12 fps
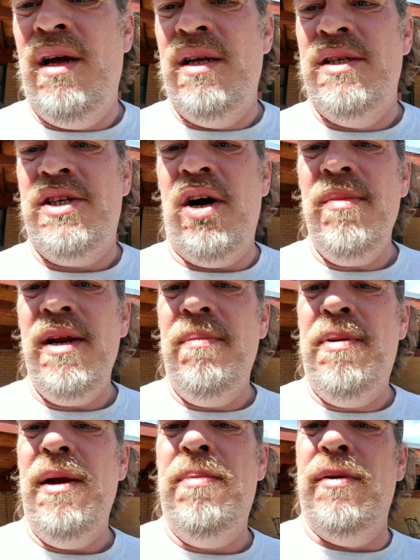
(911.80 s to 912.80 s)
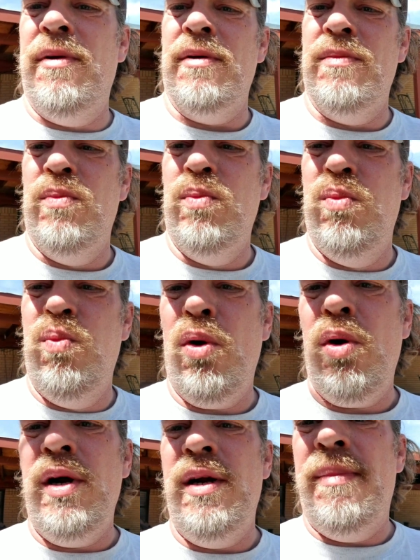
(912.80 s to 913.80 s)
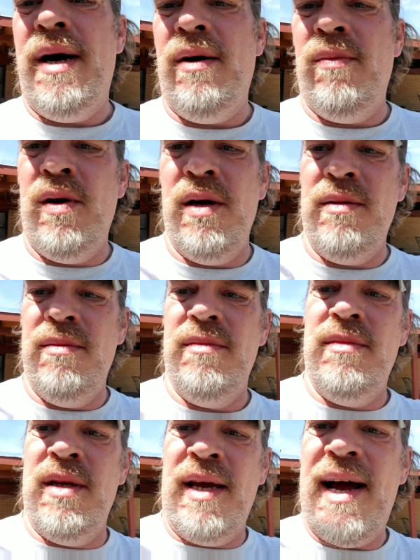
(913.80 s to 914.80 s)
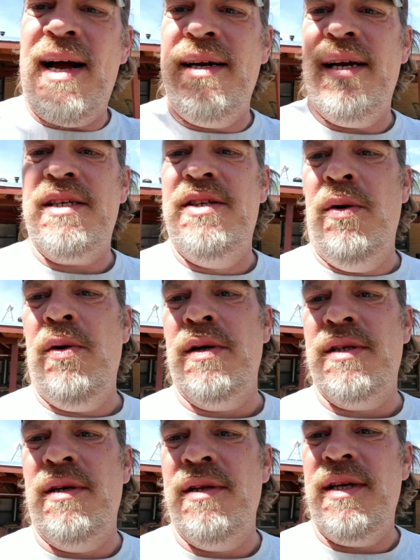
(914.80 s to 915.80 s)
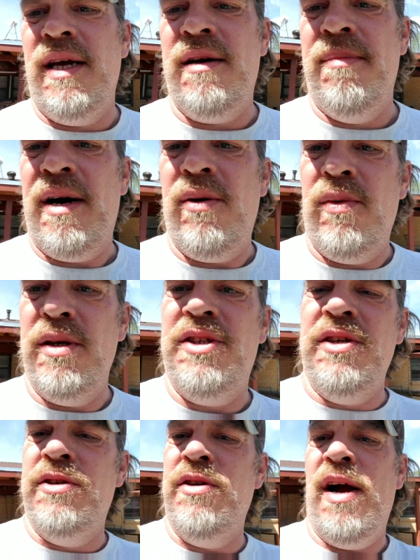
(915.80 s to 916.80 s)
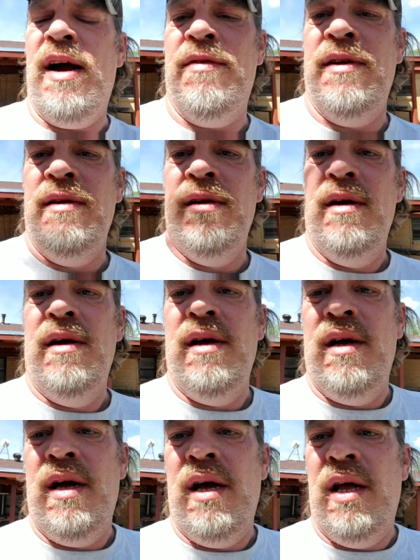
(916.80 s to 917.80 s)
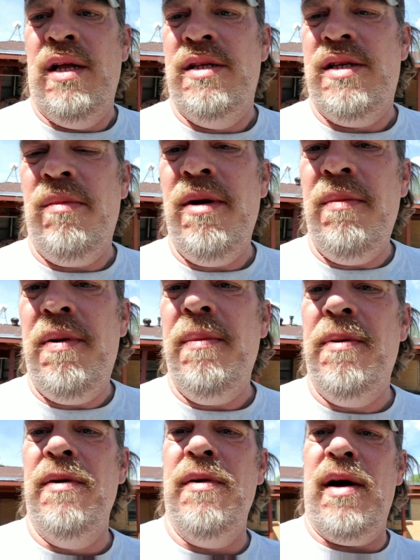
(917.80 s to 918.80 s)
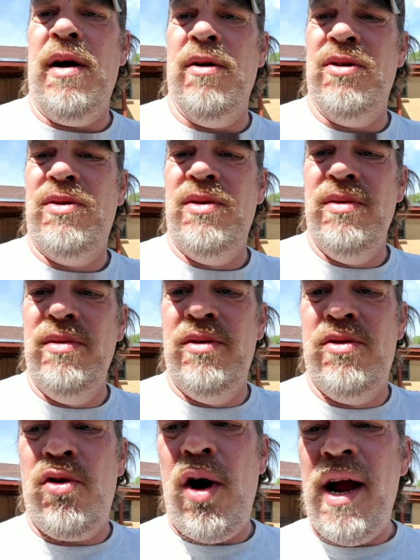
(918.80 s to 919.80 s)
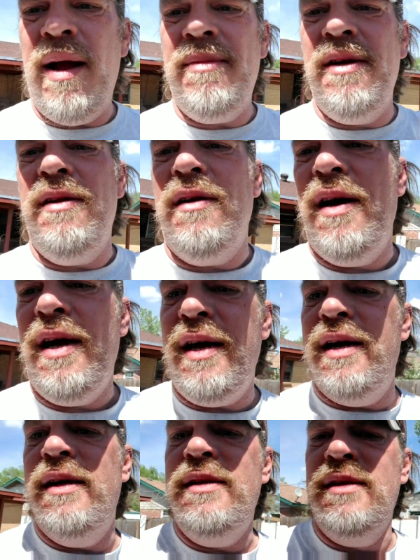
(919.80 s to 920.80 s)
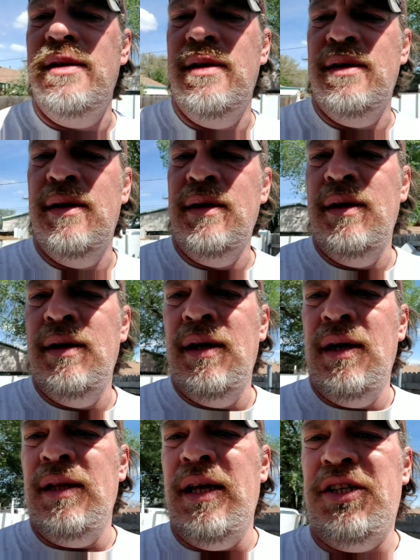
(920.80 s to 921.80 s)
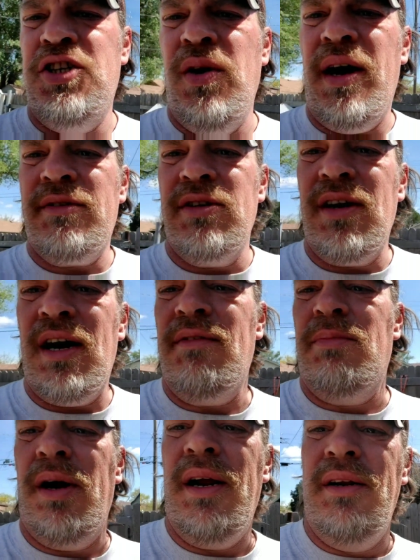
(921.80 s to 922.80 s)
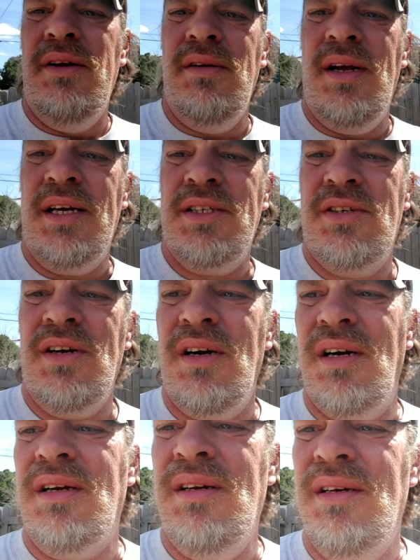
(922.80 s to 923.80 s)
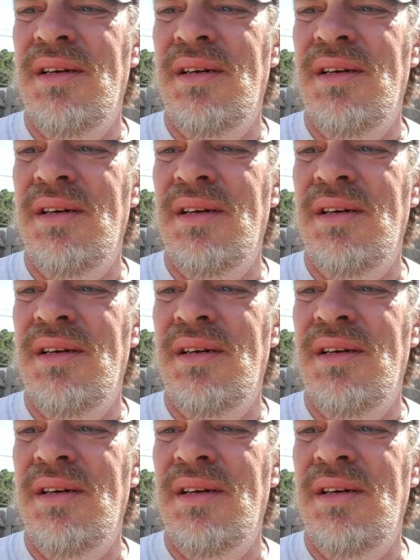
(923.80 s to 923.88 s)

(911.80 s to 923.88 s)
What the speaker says: so many people are worried about what the guy next door is going to think about what you're driving. So many people are crammed in their heads that you have to drive a brand new nice truck